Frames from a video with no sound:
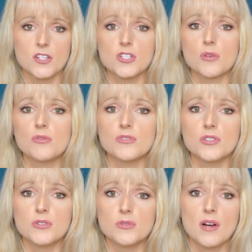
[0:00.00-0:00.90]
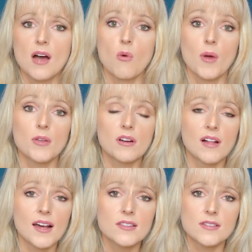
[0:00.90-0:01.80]
That shows you where your
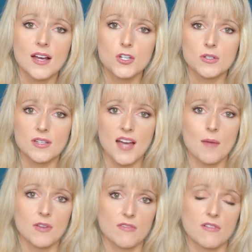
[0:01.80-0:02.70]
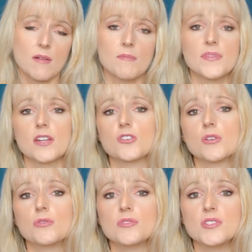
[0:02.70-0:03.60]
clients are actually coming from. That
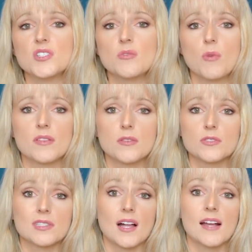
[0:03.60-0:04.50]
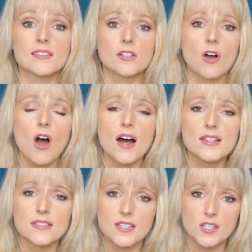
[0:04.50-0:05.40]
shows you what those clients are
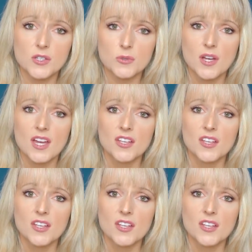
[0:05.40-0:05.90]
costing you.